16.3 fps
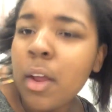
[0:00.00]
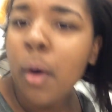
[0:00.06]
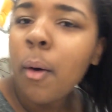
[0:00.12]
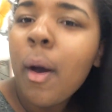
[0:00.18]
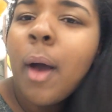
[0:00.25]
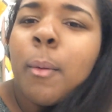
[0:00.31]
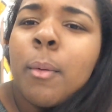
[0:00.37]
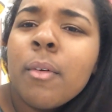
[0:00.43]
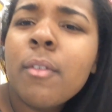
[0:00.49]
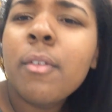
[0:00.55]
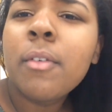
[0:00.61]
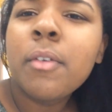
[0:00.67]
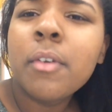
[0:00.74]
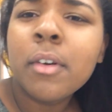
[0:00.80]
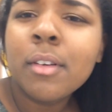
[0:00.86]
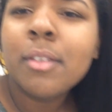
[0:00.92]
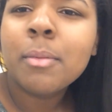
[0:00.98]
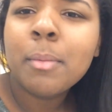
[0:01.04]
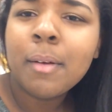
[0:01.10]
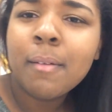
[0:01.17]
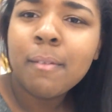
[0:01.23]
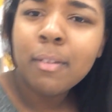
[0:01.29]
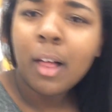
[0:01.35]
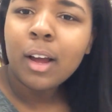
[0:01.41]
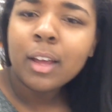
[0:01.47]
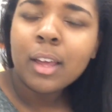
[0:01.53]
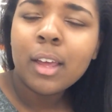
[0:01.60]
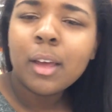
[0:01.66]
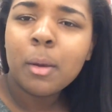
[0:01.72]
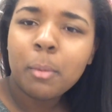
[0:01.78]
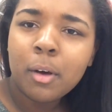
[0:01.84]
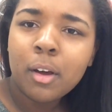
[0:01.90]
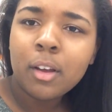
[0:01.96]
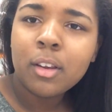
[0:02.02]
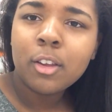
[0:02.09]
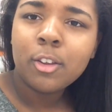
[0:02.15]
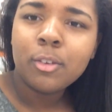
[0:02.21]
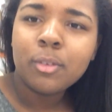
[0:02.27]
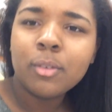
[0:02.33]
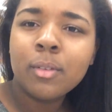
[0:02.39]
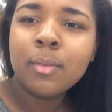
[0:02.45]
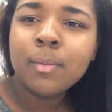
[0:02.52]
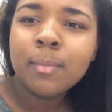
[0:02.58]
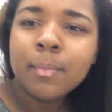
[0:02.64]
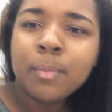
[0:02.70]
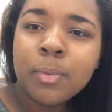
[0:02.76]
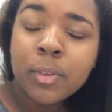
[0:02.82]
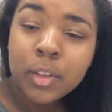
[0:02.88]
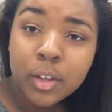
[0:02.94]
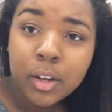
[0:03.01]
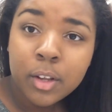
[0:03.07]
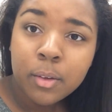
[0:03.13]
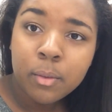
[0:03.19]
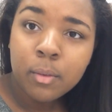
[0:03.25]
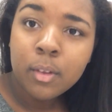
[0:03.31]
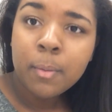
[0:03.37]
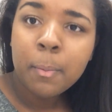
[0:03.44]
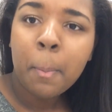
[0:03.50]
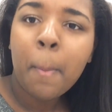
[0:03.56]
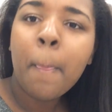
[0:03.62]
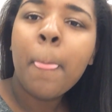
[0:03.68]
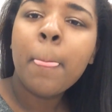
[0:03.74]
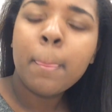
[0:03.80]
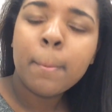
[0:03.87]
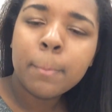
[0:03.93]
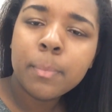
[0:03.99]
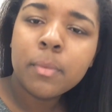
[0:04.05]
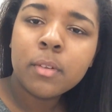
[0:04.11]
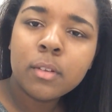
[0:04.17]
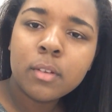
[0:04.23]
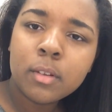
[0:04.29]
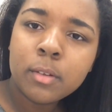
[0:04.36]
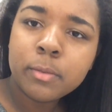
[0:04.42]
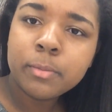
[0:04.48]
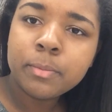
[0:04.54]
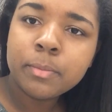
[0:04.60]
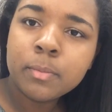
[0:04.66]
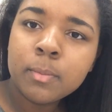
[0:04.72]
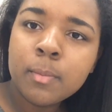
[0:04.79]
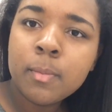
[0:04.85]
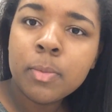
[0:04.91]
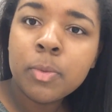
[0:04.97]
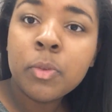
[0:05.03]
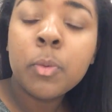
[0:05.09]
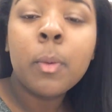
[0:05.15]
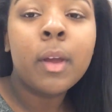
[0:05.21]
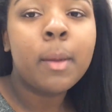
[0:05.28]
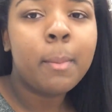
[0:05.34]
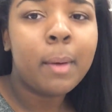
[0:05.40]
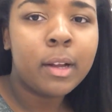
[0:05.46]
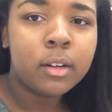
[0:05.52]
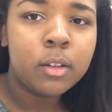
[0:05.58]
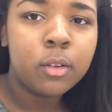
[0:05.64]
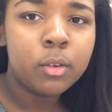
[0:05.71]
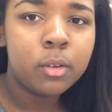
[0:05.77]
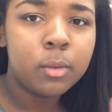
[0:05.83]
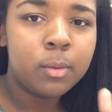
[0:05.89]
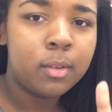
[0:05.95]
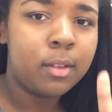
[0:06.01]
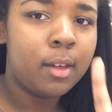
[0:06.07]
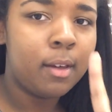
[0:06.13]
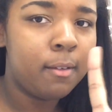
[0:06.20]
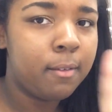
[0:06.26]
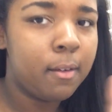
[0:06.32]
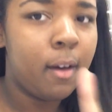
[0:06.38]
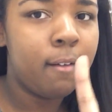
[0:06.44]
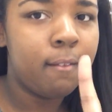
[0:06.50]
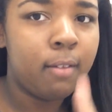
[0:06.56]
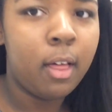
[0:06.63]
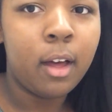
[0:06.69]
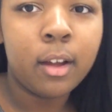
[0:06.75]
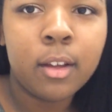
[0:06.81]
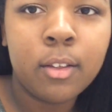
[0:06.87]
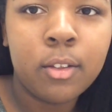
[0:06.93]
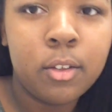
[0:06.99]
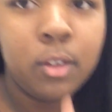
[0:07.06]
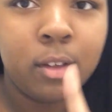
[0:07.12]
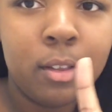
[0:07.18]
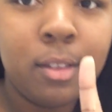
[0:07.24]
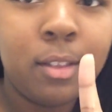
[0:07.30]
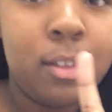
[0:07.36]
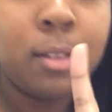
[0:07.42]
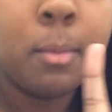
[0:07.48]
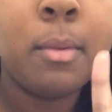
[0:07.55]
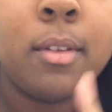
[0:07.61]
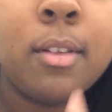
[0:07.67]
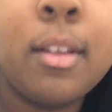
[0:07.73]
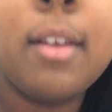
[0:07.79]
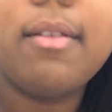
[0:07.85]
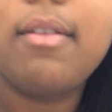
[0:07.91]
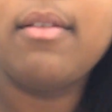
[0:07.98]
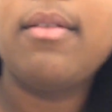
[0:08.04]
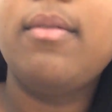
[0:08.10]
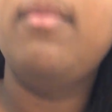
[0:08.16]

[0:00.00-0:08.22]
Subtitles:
no, I won't force my vlogging upon you, you know? So when I get back to the Christmas stuff, I'll vlog so you can see some of the stuff.